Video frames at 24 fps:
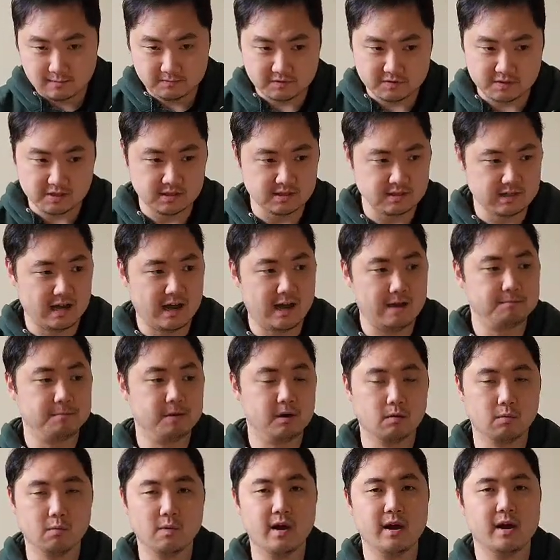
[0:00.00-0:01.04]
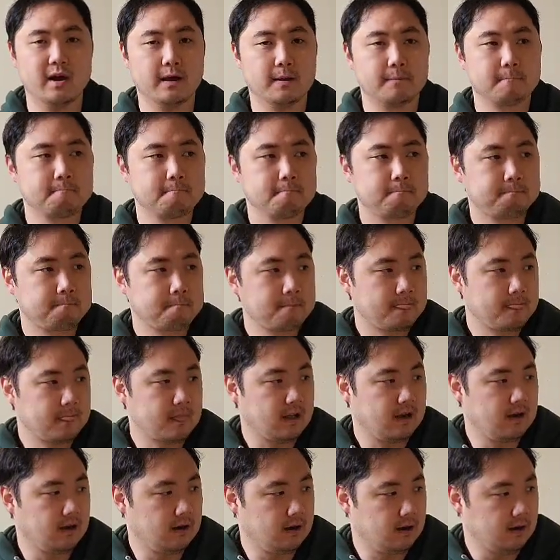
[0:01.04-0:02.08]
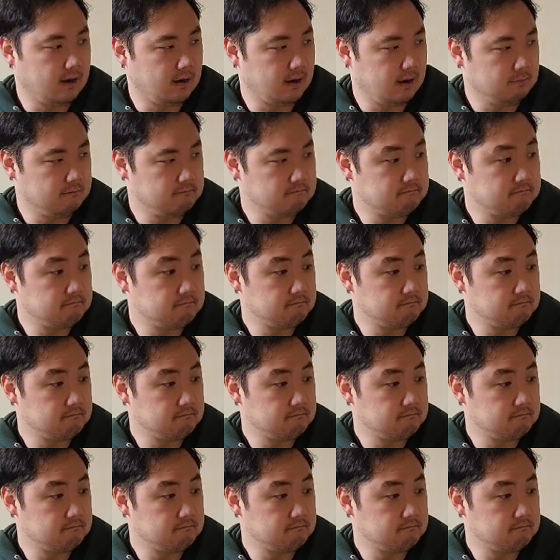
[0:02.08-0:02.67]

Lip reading: since I've been away. Uh,